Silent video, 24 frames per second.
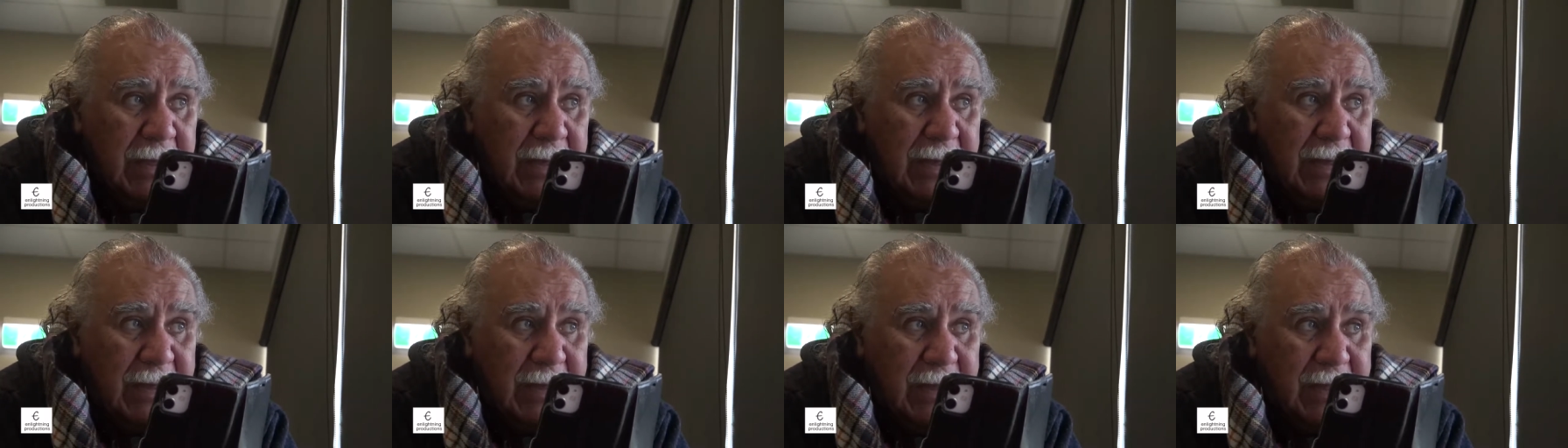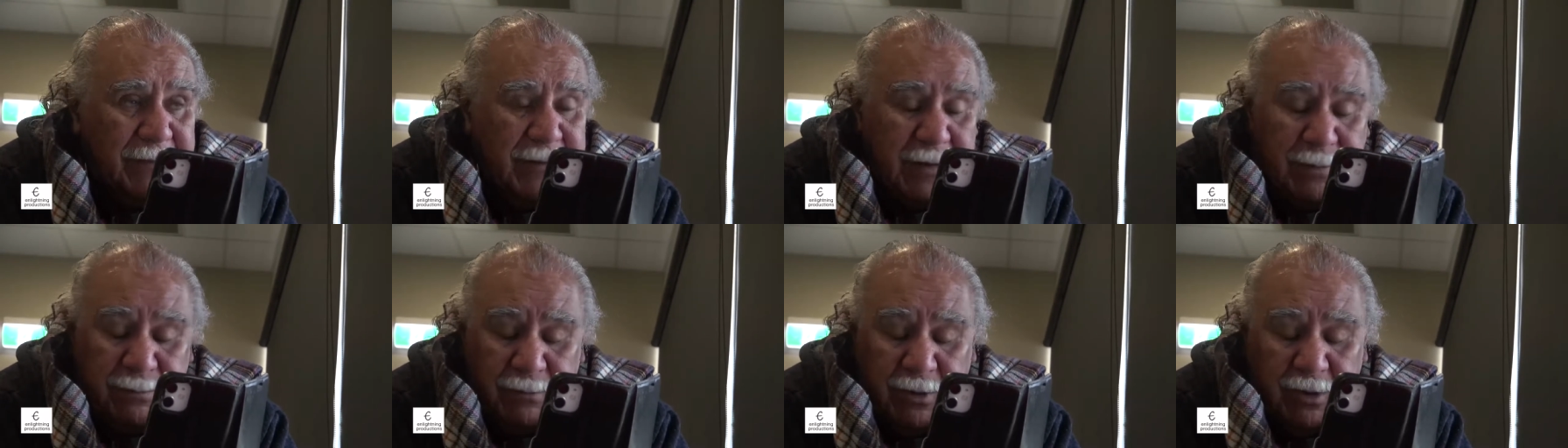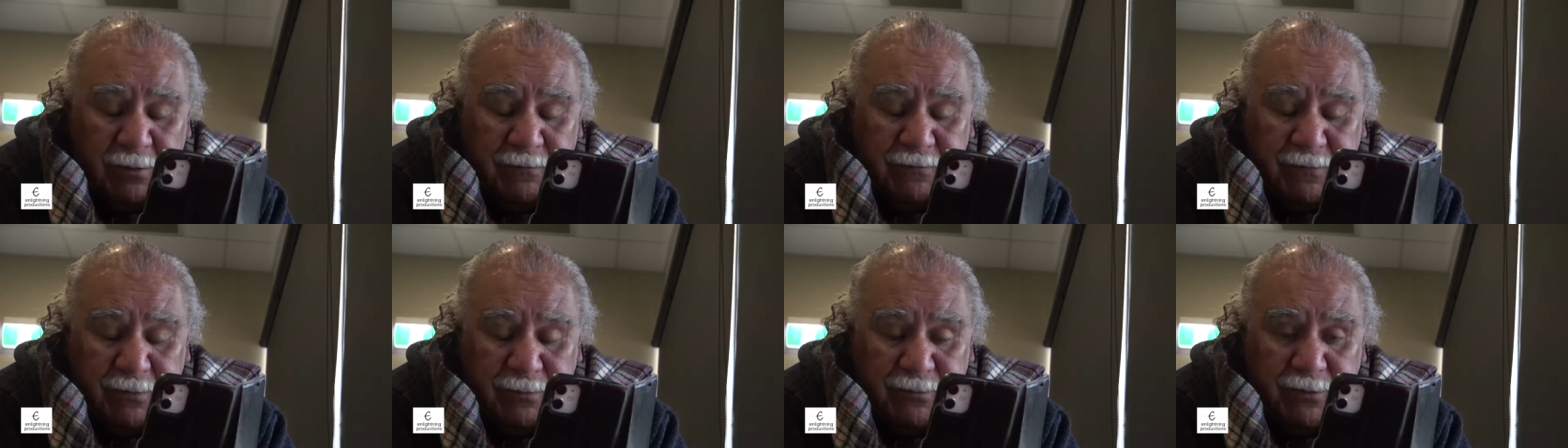Uh, they
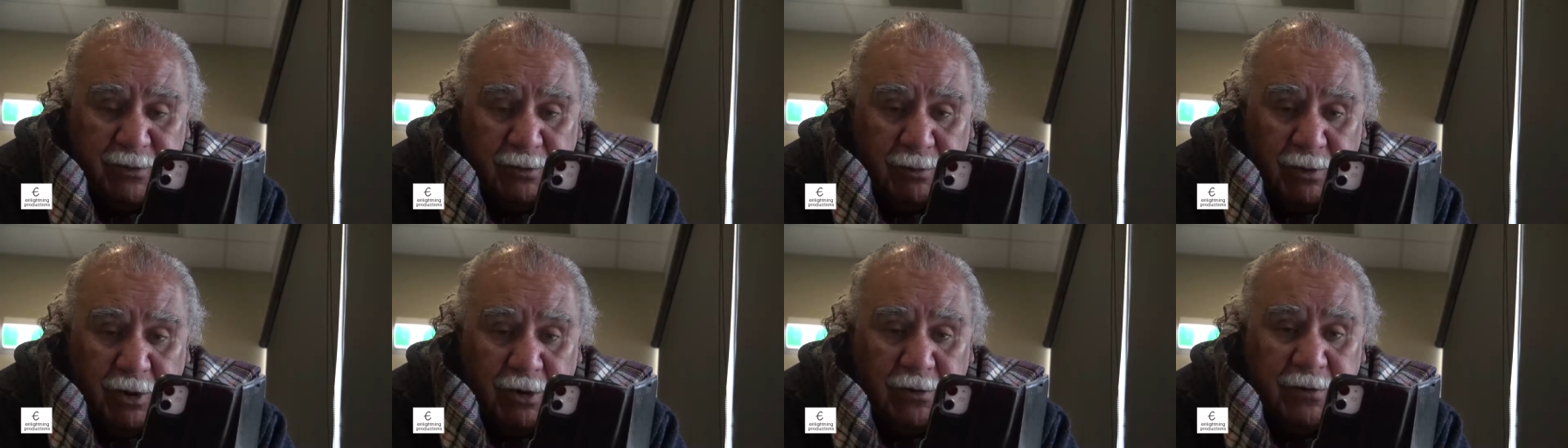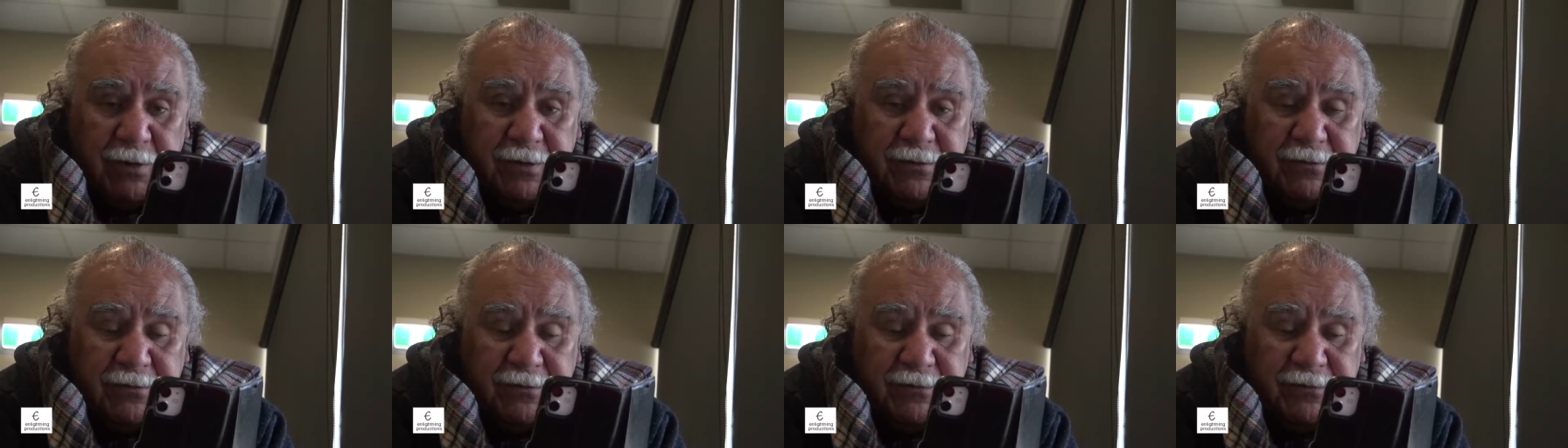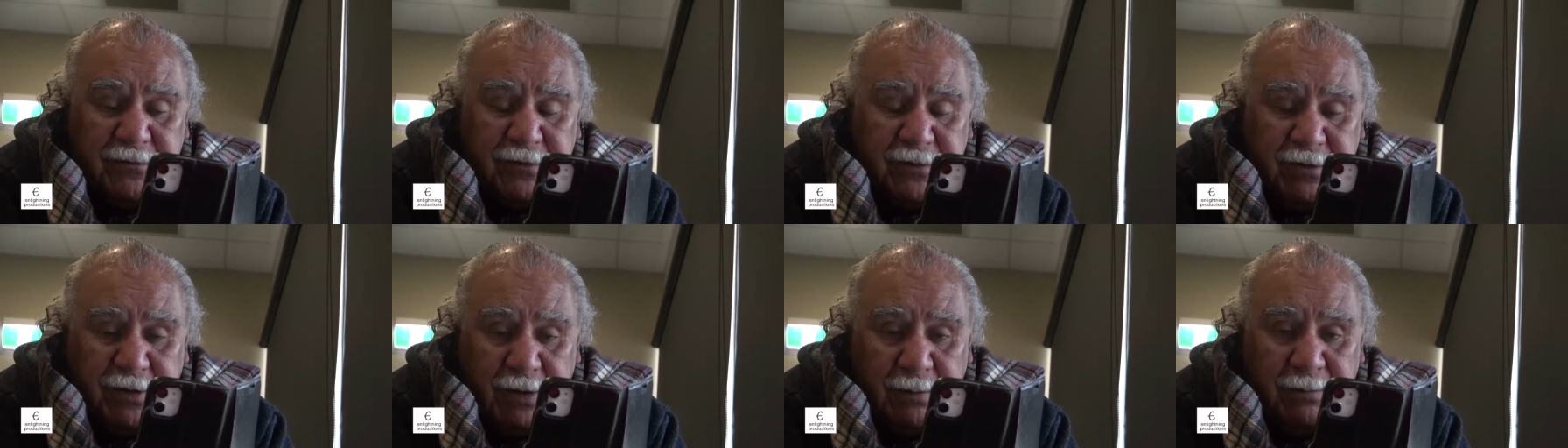moved them to Orange,
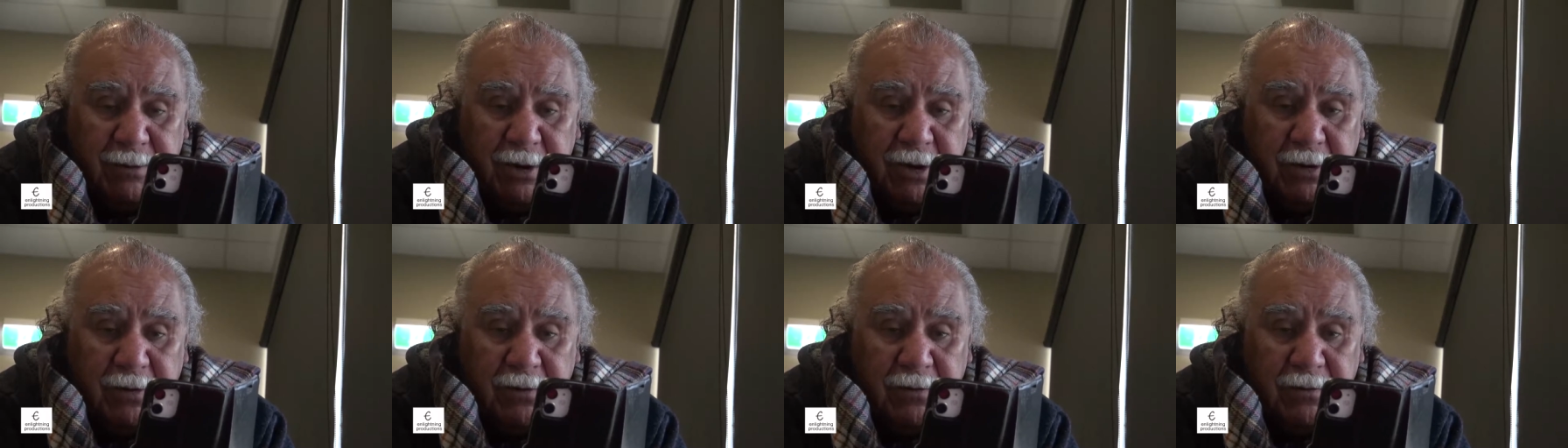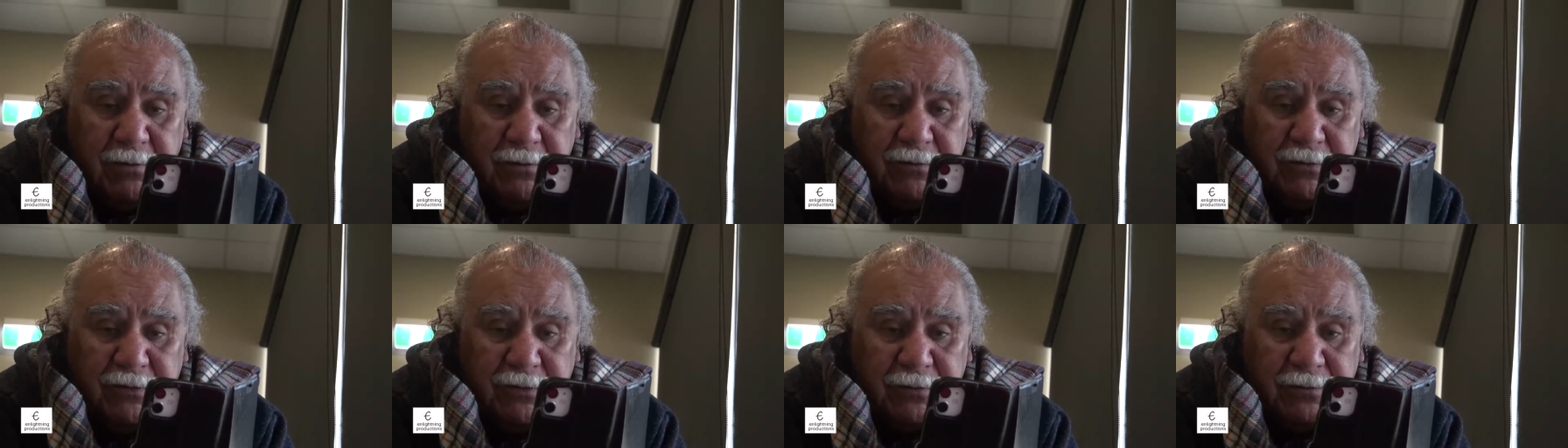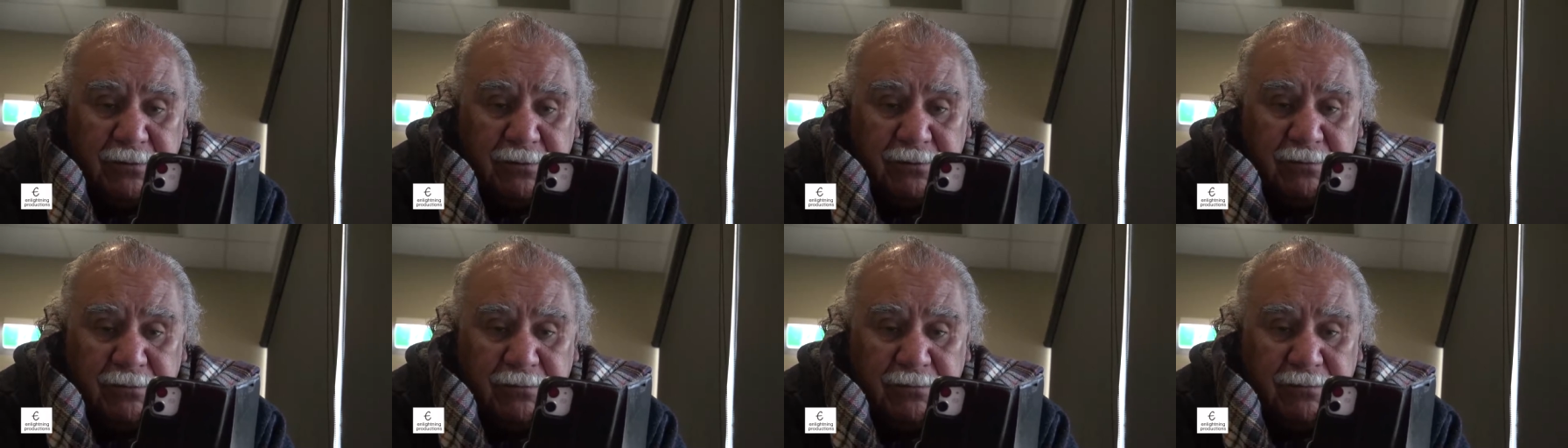to Dubbo,
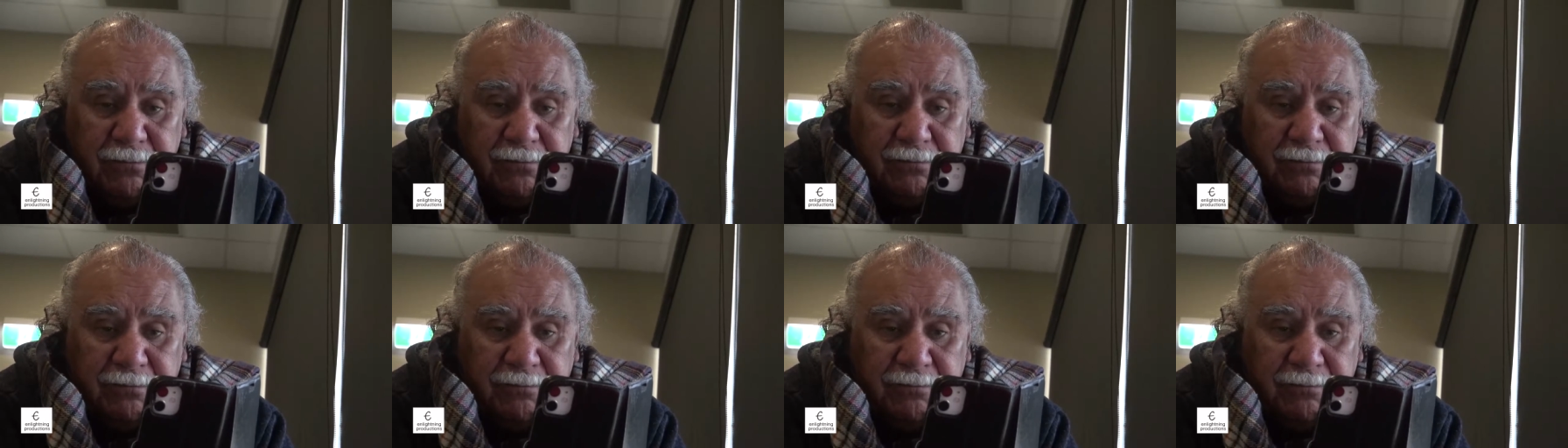to